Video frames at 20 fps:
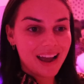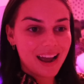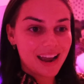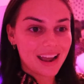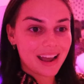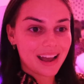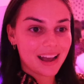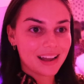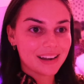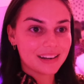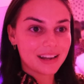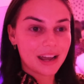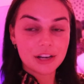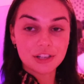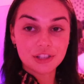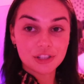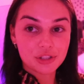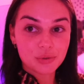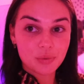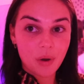and I
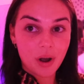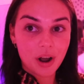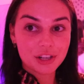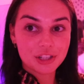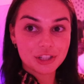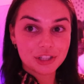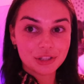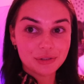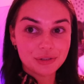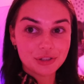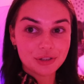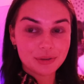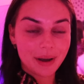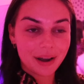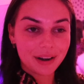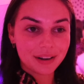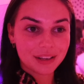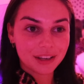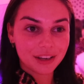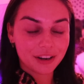just watch YouTube
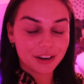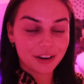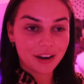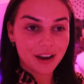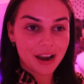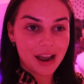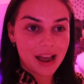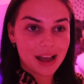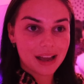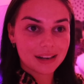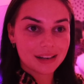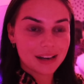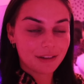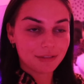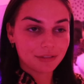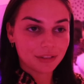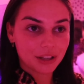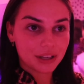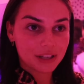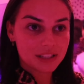on here and
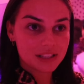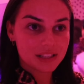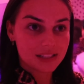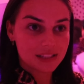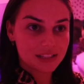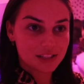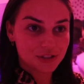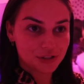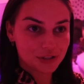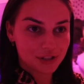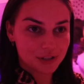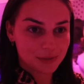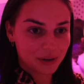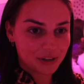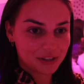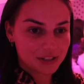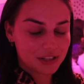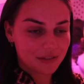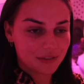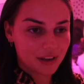Netflix because it's just
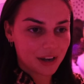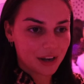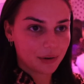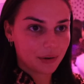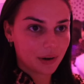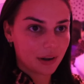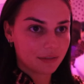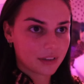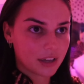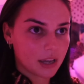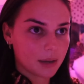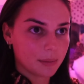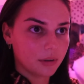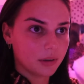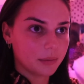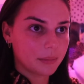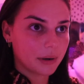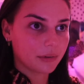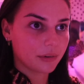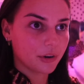smart TV. I don't have
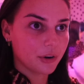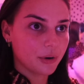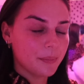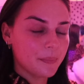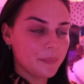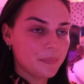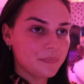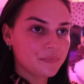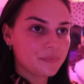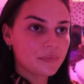cable in my room.